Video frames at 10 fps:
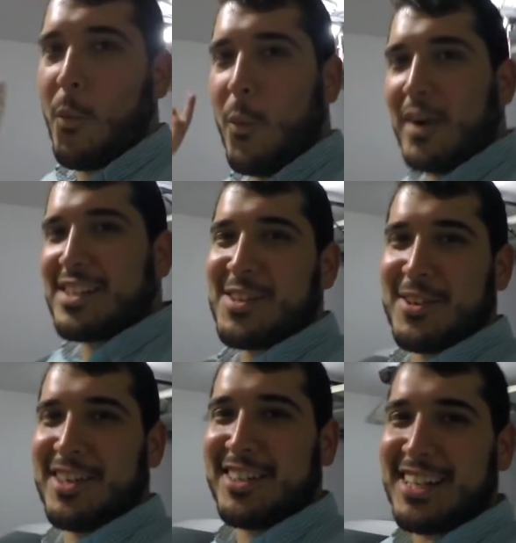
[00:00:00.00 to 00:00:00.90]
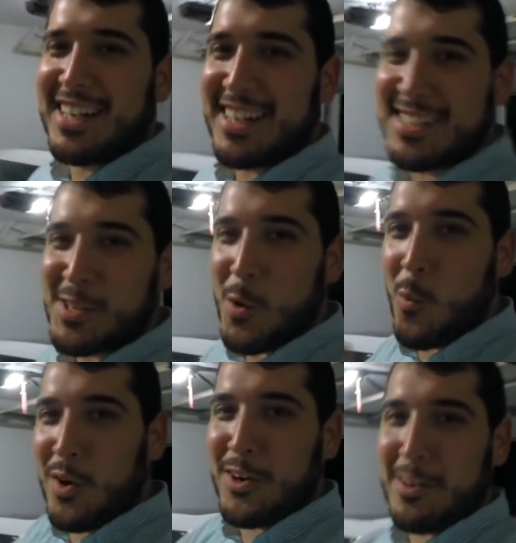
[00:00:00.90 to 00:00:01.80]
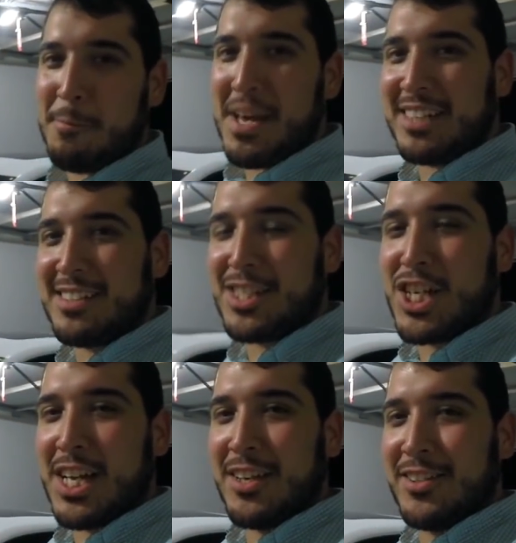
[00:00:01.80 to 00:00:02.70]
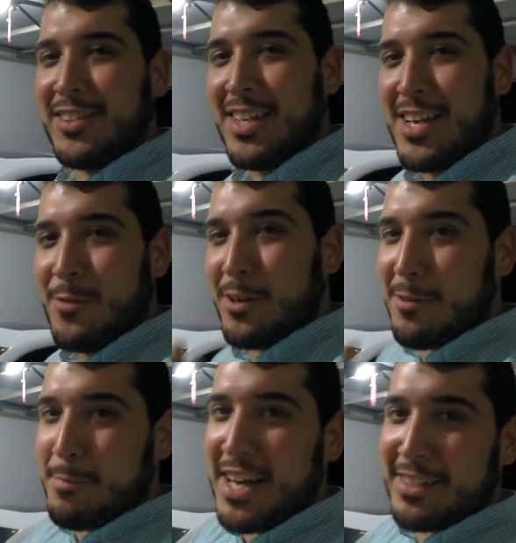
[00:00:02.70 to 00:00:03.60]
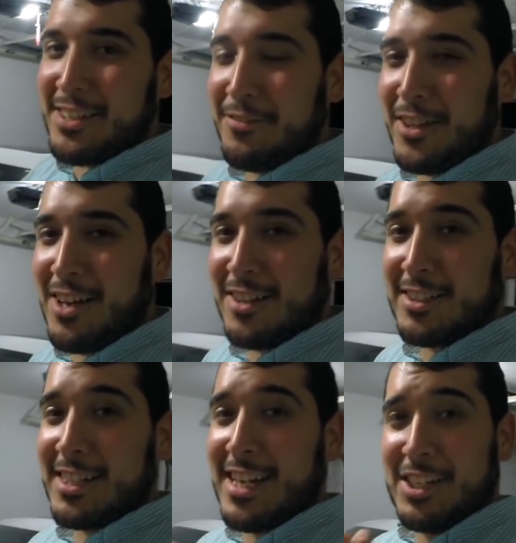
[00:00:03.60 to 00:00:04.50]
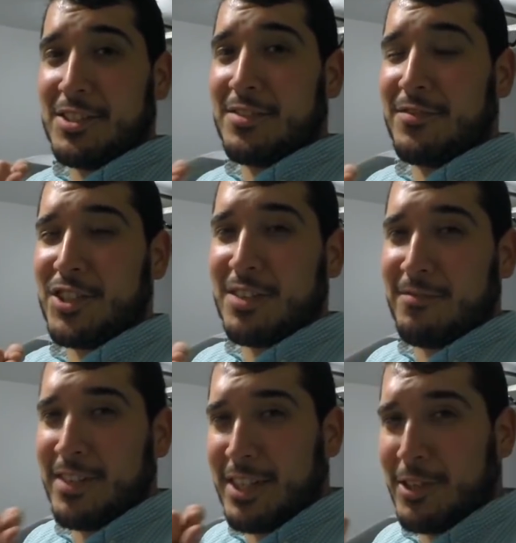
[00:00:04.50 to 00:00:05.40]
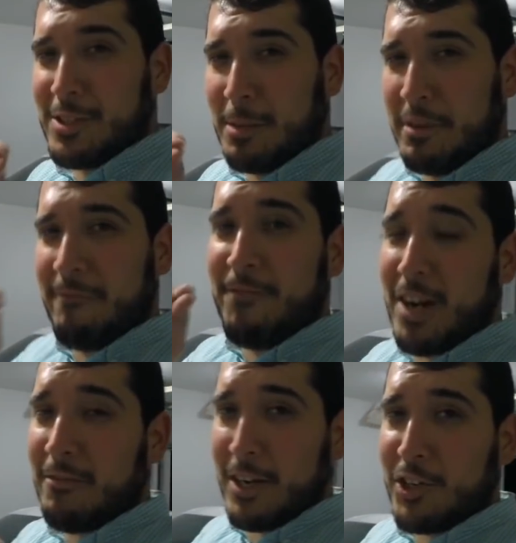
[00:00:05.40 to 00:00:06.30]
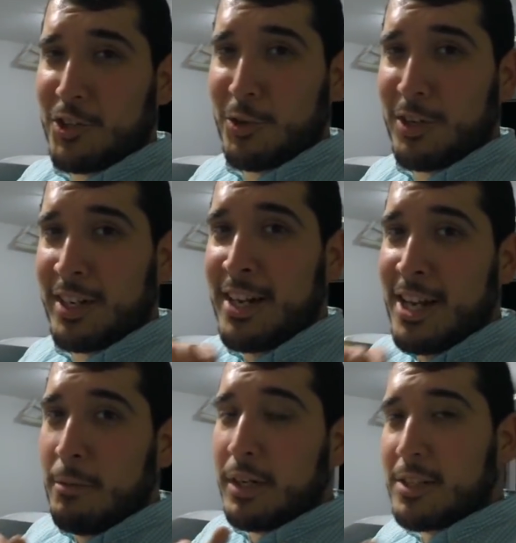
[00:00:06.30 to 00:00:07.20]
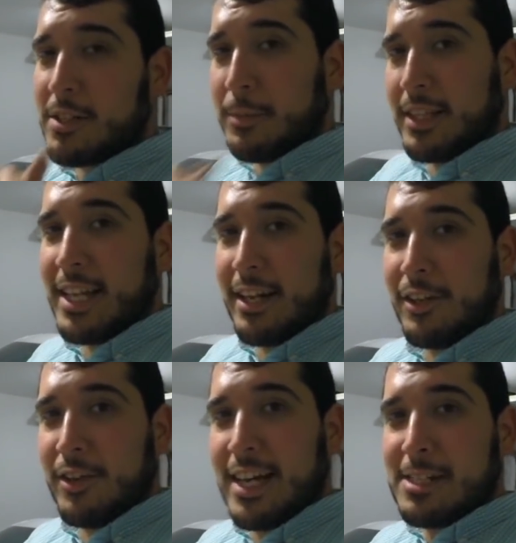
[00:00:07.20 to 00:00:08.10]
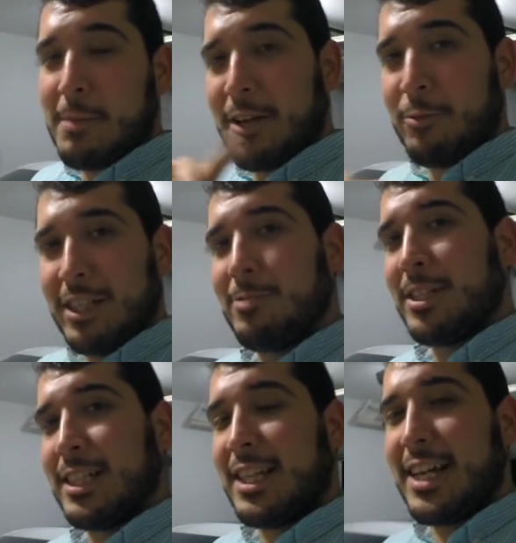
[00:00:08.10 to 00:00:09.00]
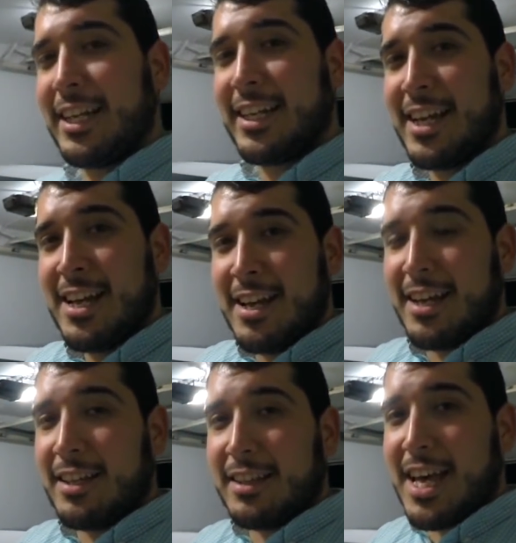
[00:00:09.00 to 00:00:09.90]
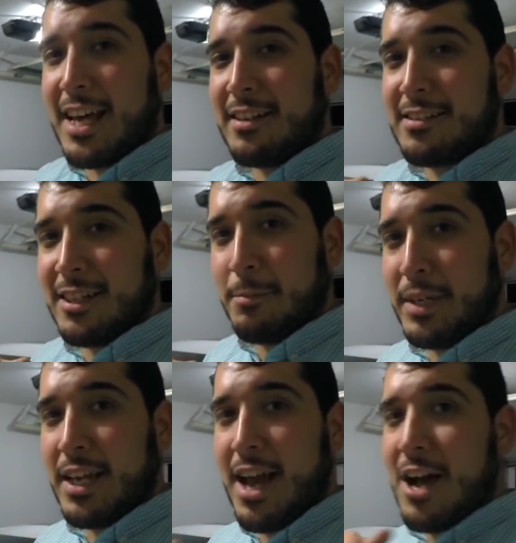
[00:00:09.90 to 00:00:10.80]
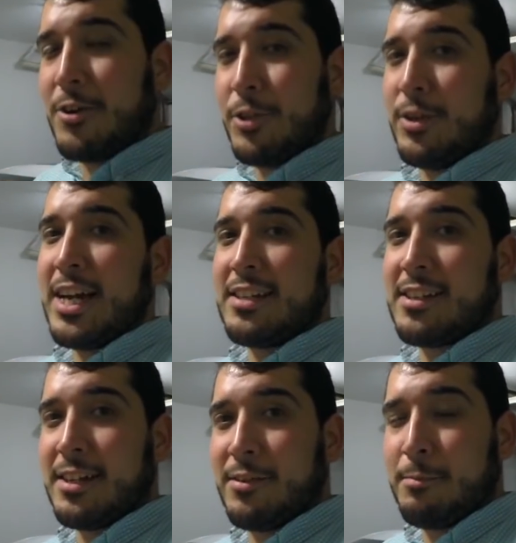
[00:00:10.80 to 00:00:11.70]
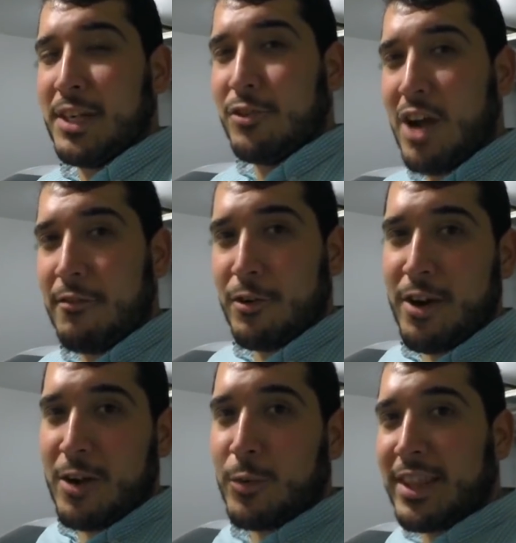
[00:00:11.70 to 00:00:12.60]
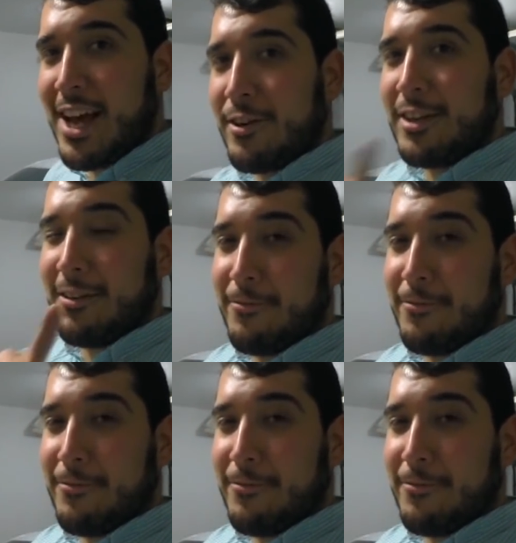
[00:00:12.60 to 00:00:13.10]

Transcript: What is going on guys? Welcome back to the channel. Welcome back to the vlog. Today's video is going to be very, very short, but it's something that you guys might really, really like. And that is going to be how you guys can be driving around without a